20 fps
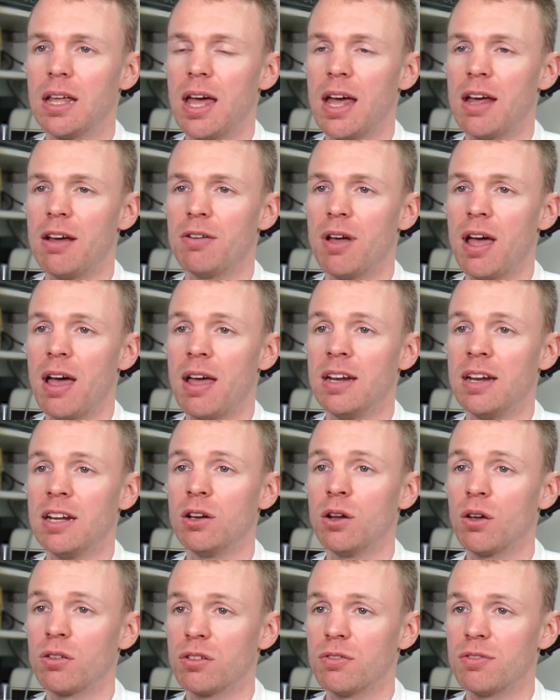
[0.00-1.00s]
any
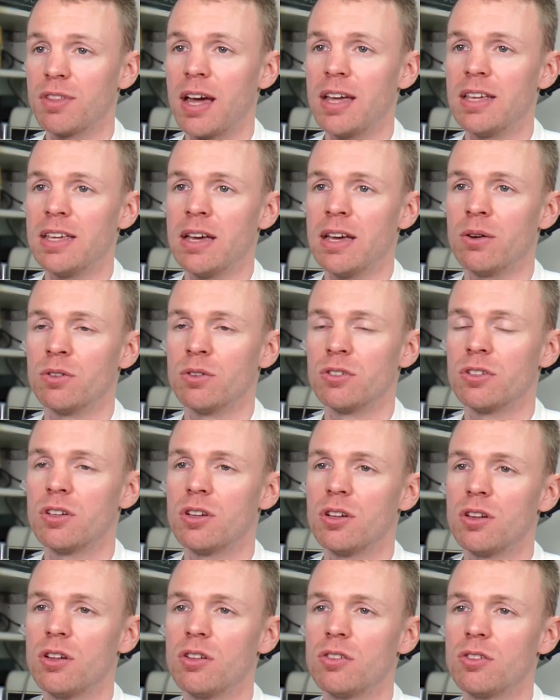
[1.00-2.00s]
loss of that yield
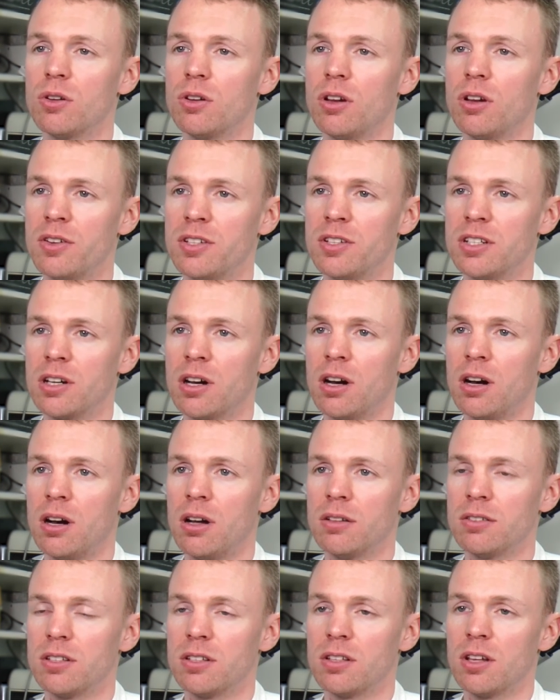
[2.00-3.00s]
to
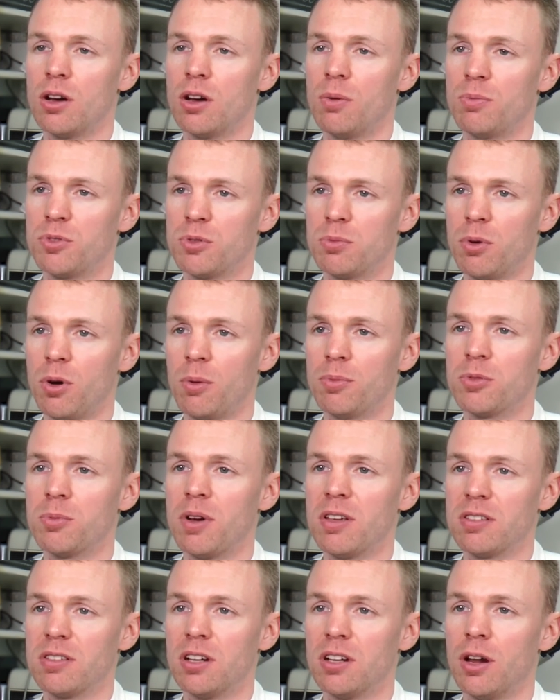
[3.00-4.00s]

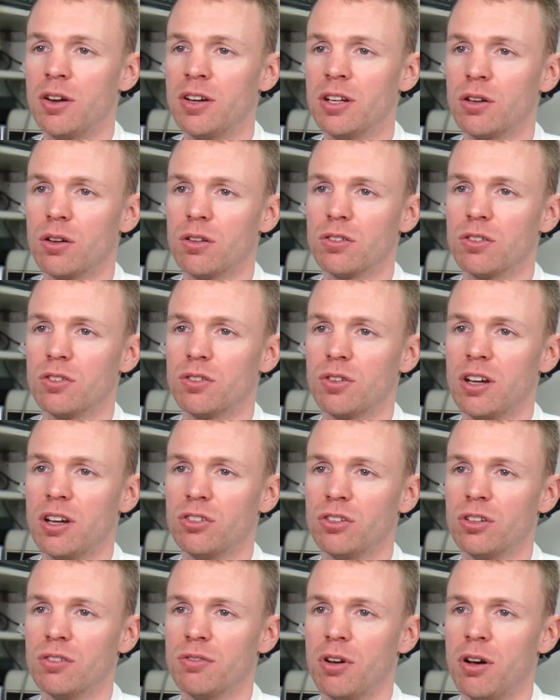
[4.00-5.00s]
optimize the loading
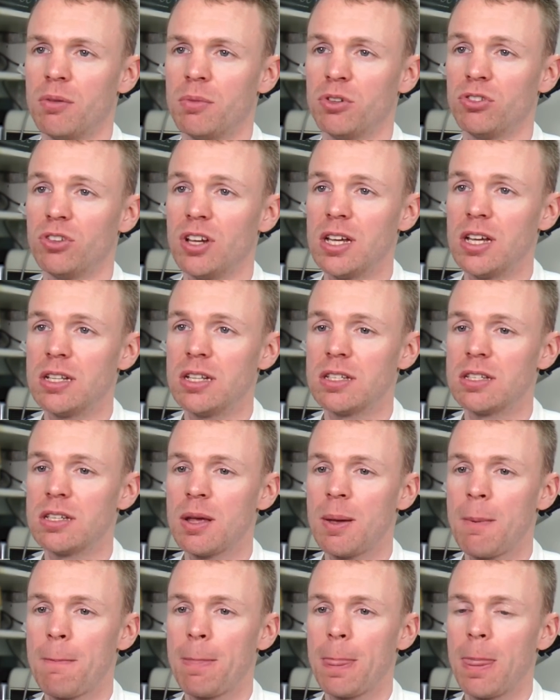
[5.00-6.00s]
concentration of our machines,
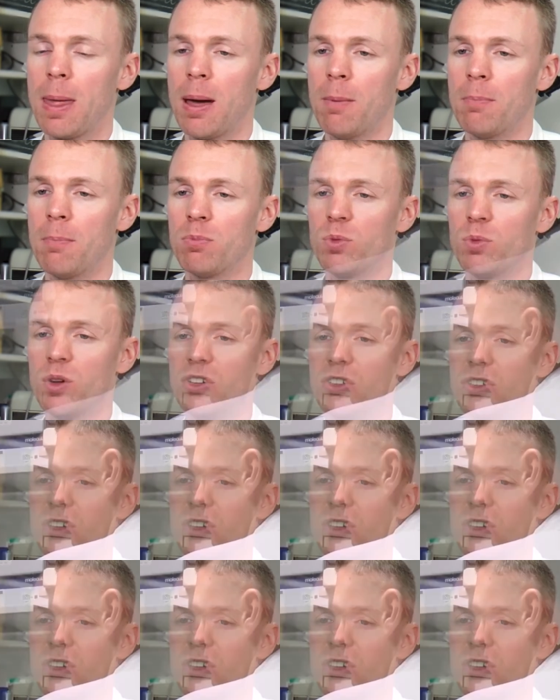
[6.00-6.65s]
which